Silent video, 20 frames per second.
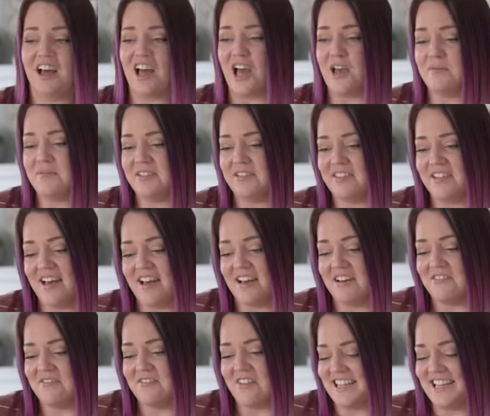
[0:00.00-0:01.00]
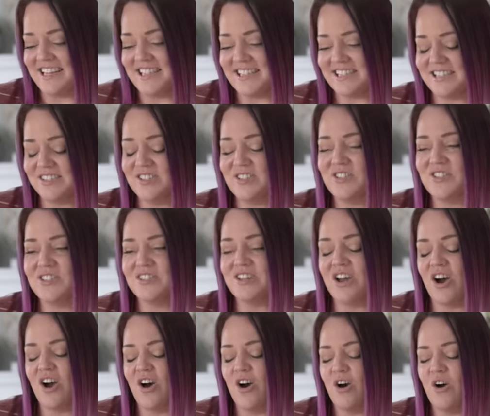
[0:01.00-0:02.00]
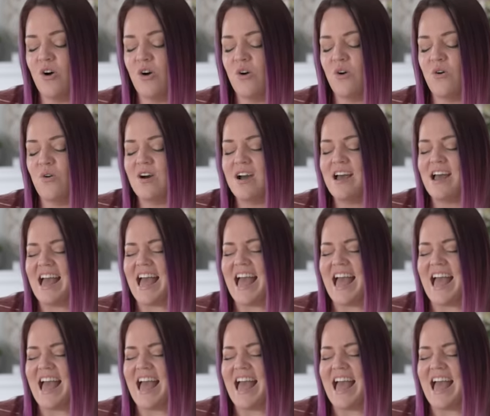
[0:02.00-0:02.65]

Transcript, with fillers: I'm in love. It's so